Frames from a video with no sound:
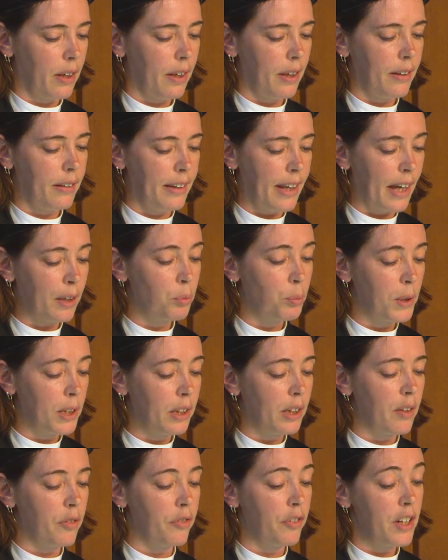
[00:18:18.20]
that will
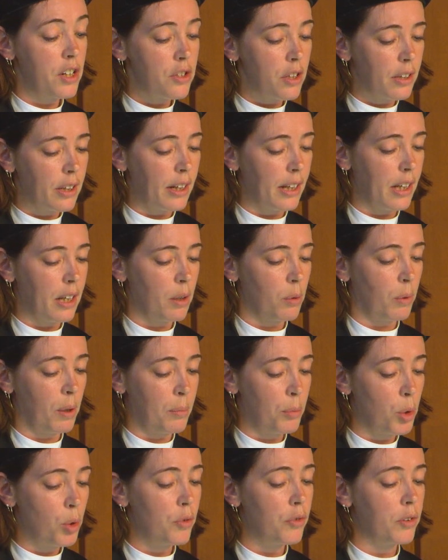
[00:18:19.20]
efficiently
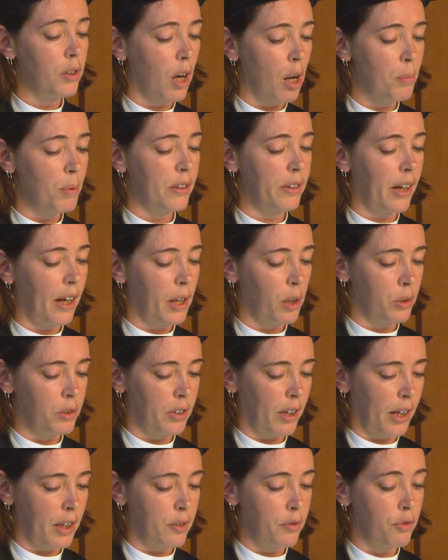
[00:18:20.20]
remove carbon
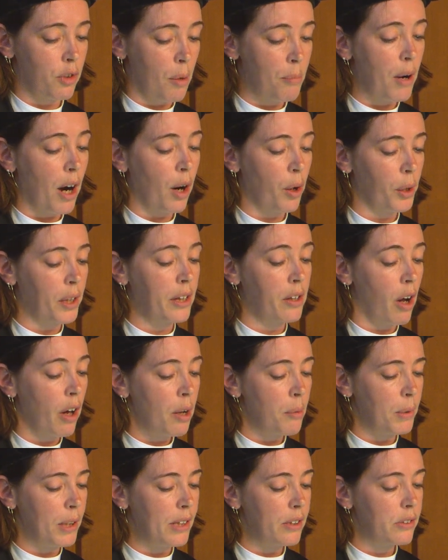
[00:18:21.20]
dioxide from our
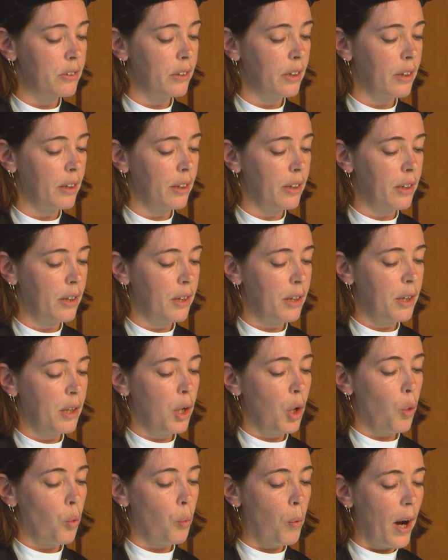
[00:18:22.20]
economies,
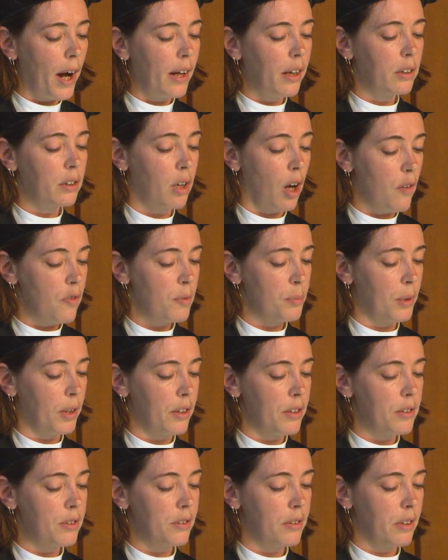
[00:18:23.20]
while
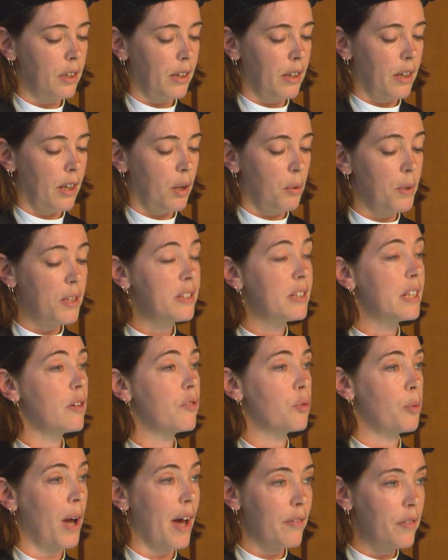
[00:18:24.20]
governments receive
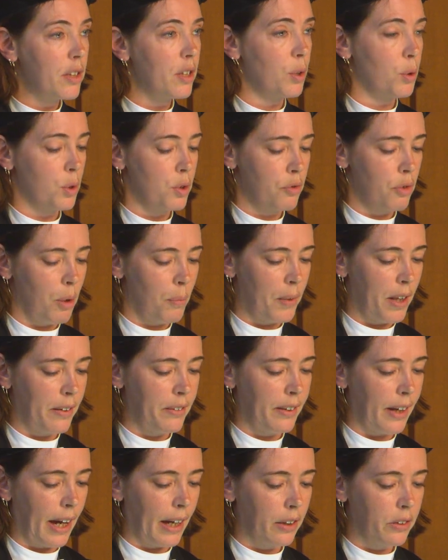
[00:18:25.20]
revenues from that
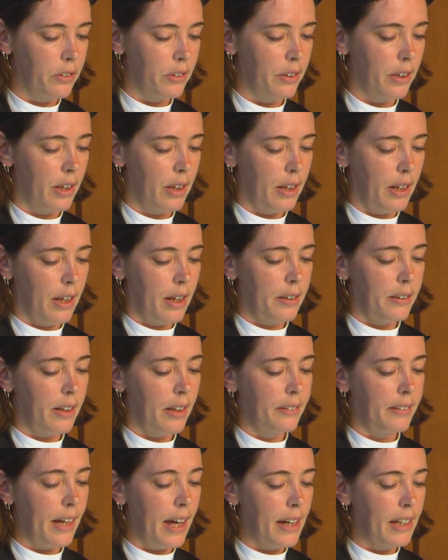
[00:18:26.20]
tax
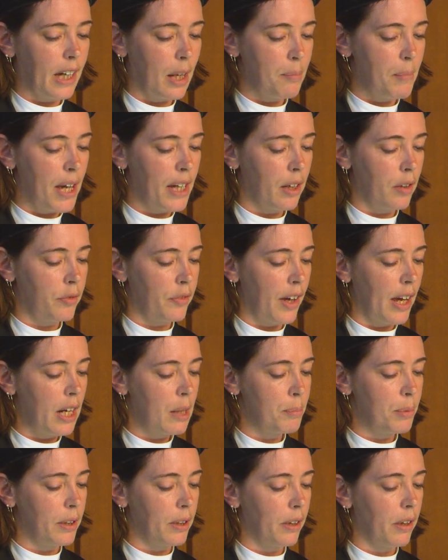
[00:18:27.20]
that they can make
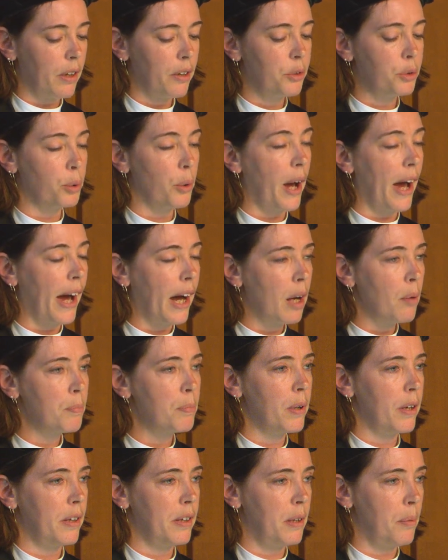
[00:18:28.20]
available to help
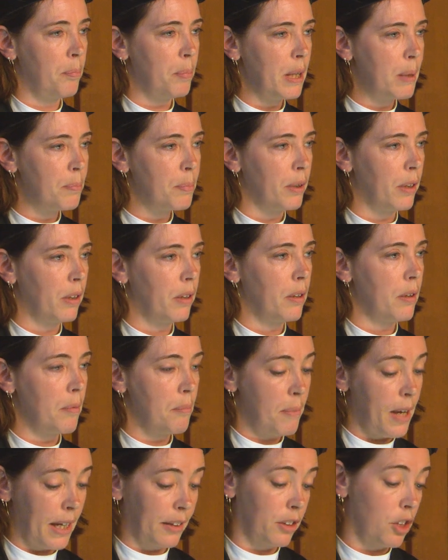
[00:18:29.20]
the people
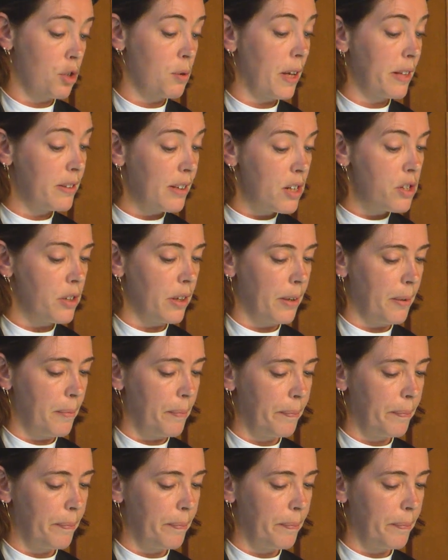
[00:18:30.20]
make the transition.